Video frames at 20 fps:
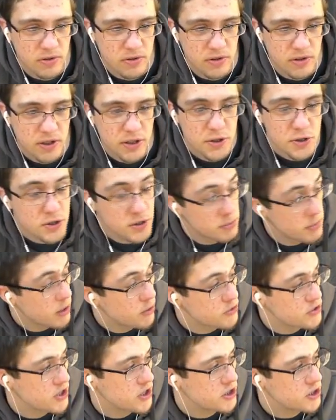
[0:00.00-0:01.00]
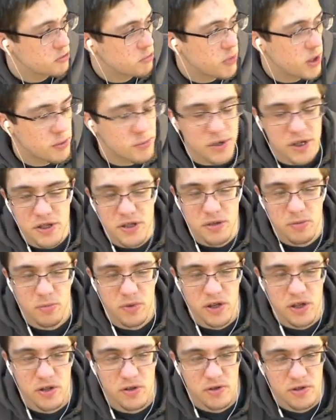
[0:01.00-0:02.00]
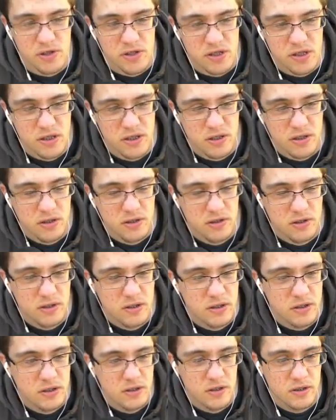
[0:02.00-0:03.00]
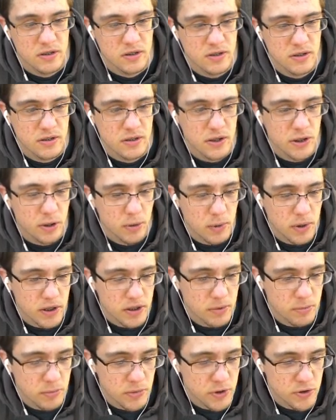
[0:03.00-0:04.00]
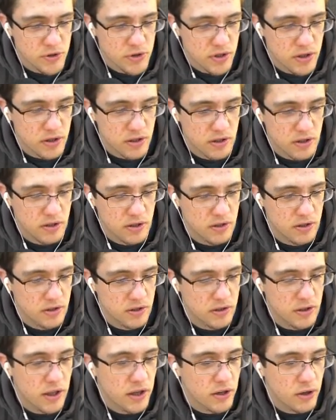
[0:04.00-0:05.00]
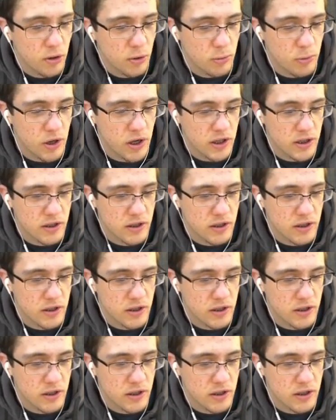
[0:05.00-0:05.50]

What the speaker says: The instrumental is actually made by someone else. Then you go back to music, Net Nobody.